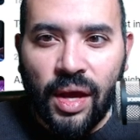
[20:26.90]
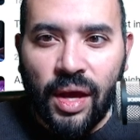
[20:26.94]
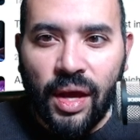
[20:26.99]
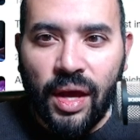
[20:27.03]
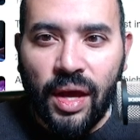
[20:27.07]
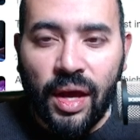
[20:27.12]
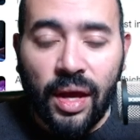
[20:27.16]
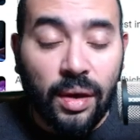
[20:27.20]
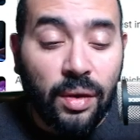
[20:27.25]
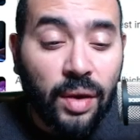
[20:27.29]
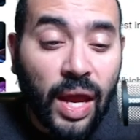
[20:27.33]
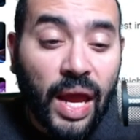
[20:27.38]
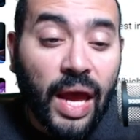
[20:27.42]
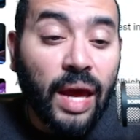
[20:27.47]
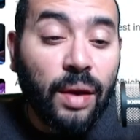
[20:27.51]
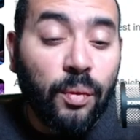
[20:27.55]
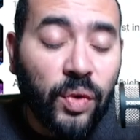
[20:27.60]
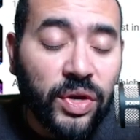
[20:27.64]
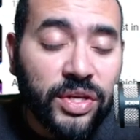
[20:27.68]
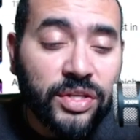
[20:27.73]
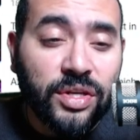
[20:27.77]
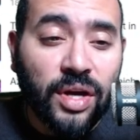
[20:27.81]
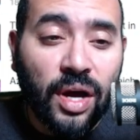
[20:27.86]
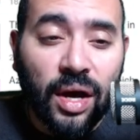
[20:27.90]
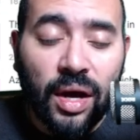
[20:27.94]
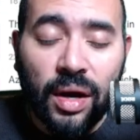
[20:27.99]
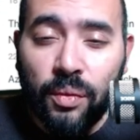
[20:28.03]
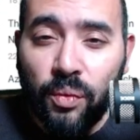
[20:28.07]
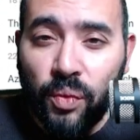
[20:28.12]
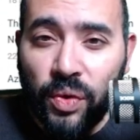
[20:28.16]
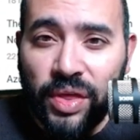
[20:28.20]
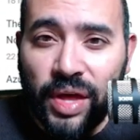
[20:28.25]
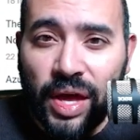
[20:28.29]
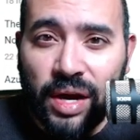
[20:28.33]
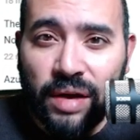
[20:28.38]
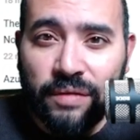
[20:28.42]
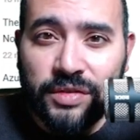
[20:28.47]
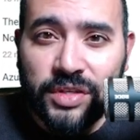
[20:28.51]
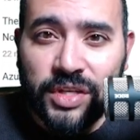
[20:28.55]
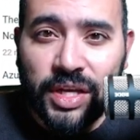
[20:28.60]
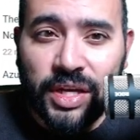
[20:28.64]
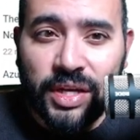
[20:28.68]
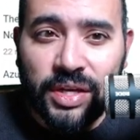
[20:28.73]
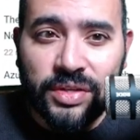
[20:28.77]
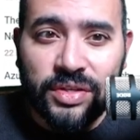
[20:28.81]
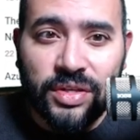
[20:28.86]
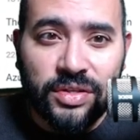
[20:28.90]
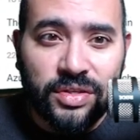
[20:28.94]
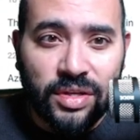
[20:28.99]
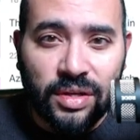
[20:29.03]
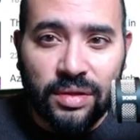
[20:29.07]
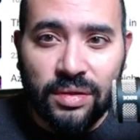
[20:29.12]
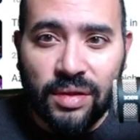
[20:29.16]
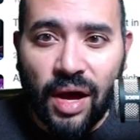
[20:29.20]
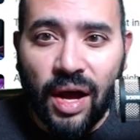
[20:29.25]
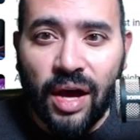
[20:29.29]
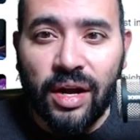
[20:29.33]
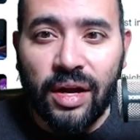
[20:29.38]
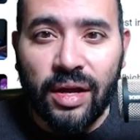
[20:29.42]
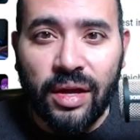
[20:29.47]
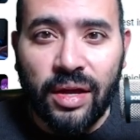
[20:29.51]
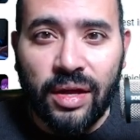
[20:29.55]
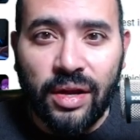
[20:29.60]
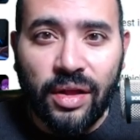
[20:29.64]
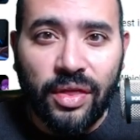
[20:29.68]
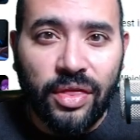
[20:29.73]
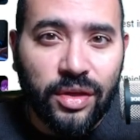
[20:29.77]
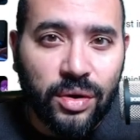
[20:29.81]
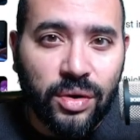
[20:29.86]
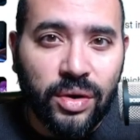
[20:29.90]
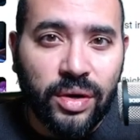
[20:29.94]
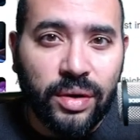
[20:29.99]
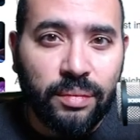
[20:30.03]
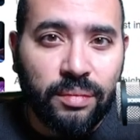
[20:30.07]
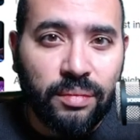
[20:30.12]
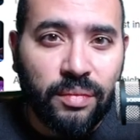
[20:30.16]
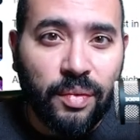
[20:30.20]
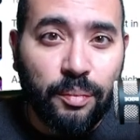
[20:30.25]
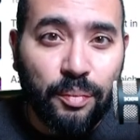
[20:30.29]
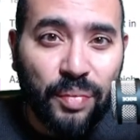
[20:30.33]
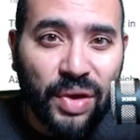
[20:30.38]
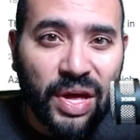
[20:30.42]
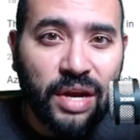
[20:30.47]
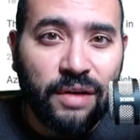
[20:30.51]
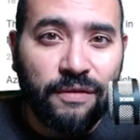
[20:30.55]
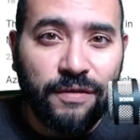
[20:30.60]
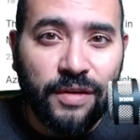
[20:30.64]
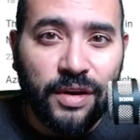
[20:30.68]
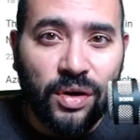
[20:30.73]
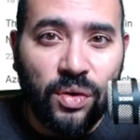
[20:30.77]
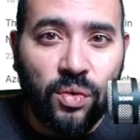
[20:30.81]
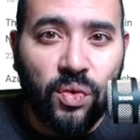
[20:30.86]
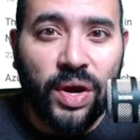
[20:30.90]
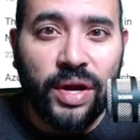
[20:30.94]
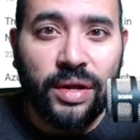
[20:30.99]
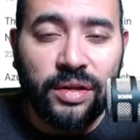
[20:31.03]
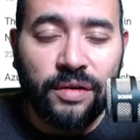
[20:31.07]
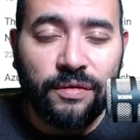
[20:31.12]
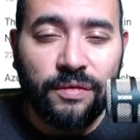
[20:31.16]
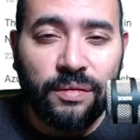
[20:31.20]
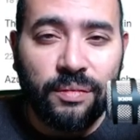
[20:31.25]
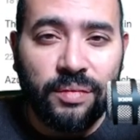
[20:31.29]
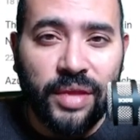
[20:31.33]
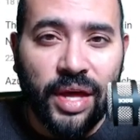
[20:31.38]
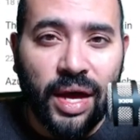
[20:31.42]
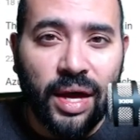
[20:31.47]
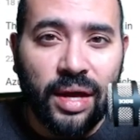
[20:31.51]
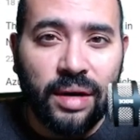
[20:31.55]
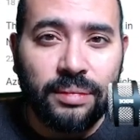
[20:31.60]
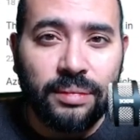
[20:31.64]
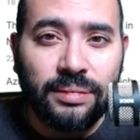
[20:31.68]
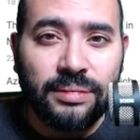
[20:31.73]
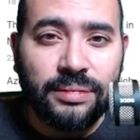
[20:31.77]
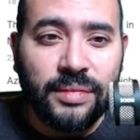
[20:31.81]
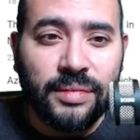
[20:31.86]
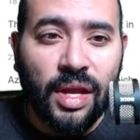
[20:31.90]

and and we saw with NFTs Solana and Ethereum benefit greatly from that.